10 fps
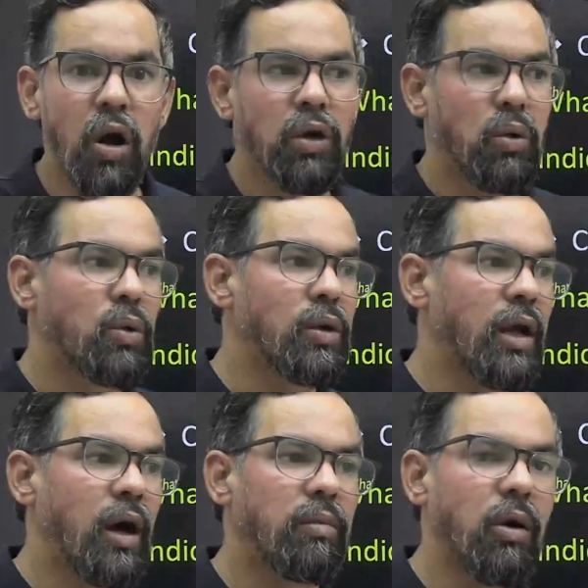only
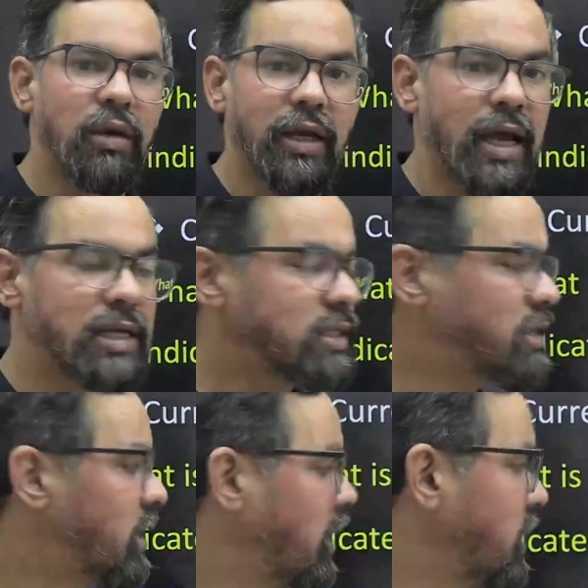about the cash.
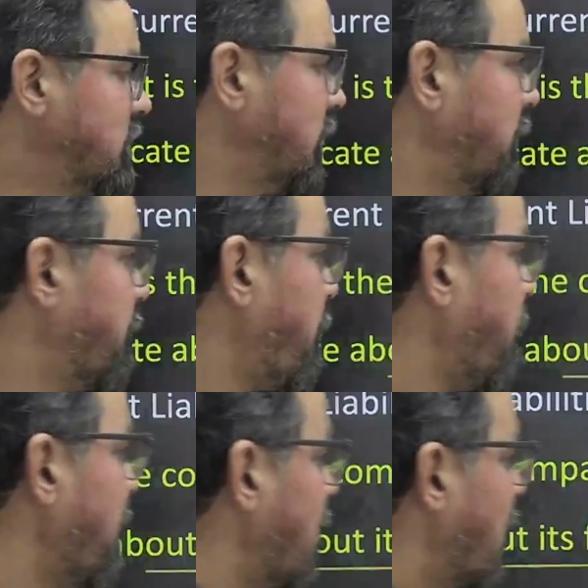Like, let's say
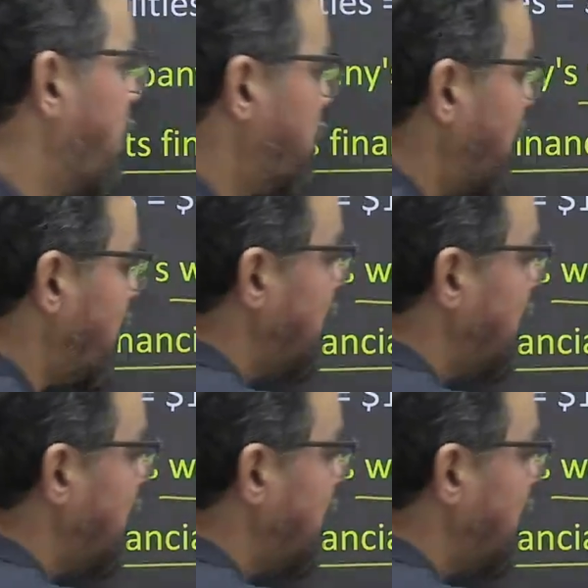company